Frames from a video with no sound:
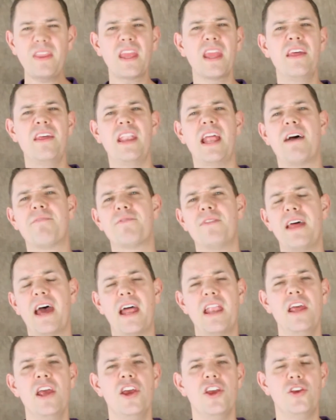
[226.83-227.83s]
Then after
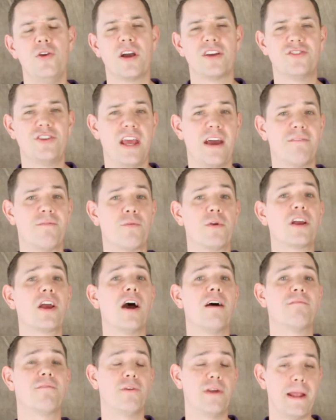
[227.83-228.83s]
that, you actually have
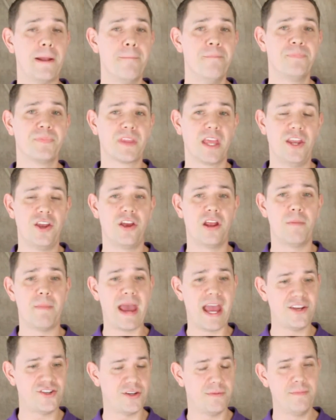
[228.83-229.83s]
recovery. And you can
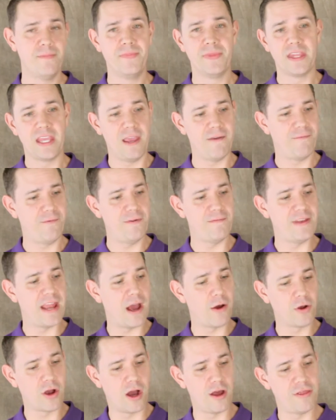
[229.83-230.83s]
imagine if we've
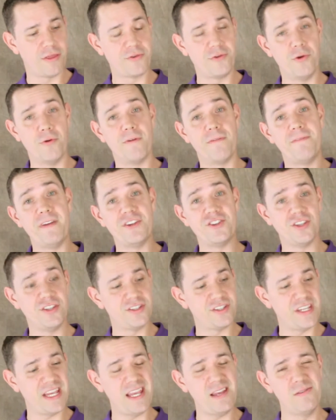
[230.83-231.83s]
now gone through
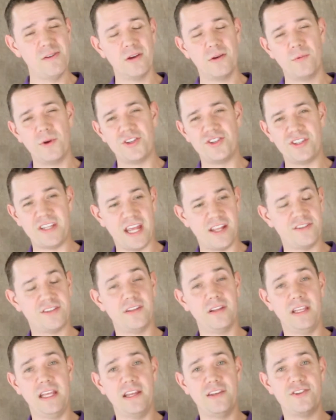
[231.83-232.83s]
efficiency, which tends
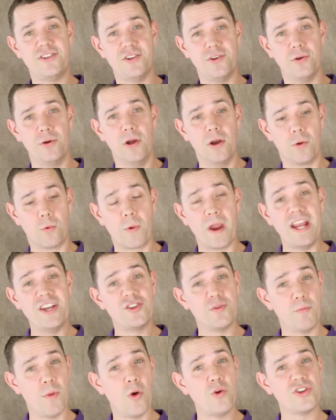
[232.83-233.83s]
to lead to
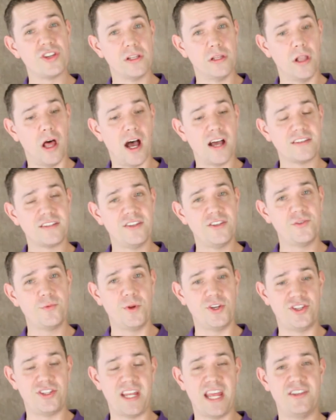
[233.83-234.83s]
range of motion losses,
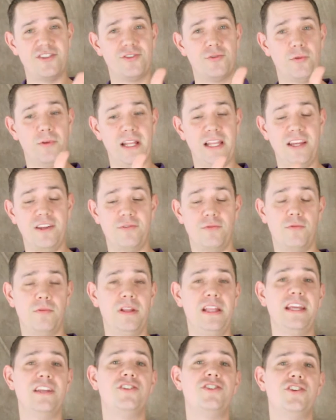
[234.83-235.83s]
which tends to
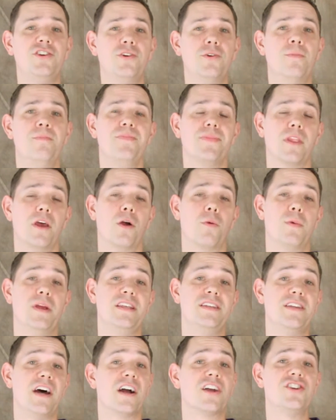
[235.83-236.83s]
lead to a
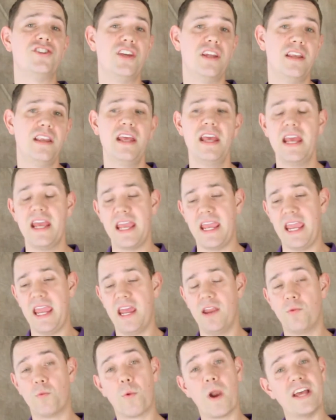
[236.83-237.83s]
reduction
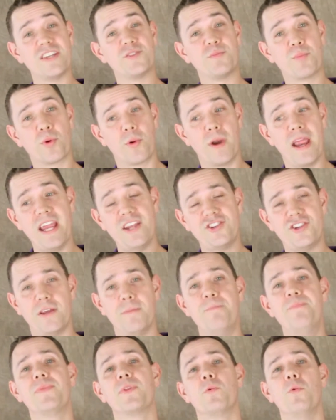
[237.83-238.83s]
in
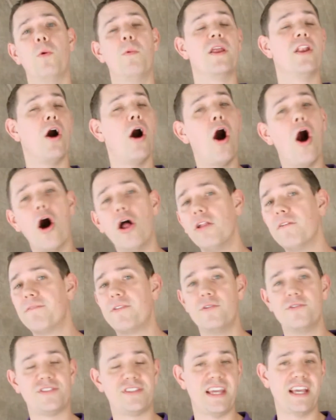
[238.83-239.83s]
respiration. Well, when all of
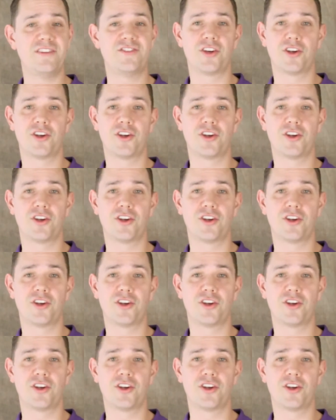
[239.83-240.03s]
those things